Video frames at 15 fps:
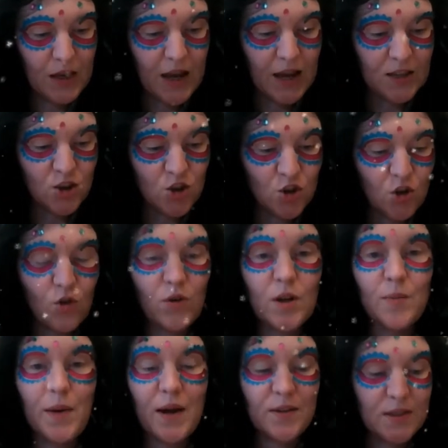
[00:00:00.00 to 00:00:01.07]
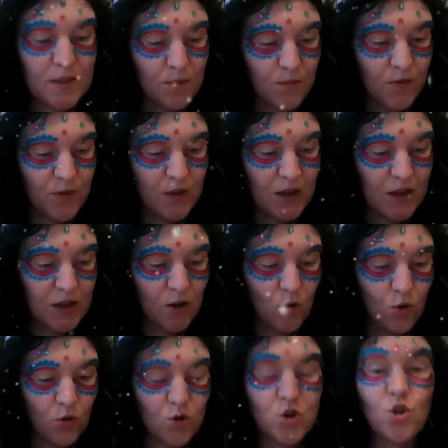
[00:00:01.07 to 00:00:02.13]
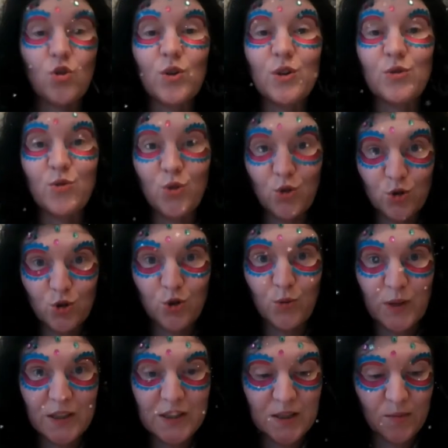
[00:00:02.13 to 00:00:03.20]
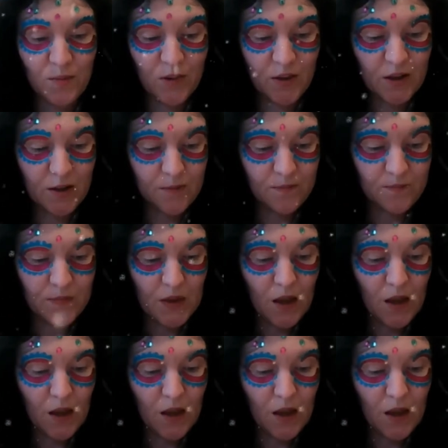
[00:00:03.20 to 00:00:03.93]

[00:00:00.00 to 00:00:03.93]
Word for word: and sorry about something or sorry for doing something.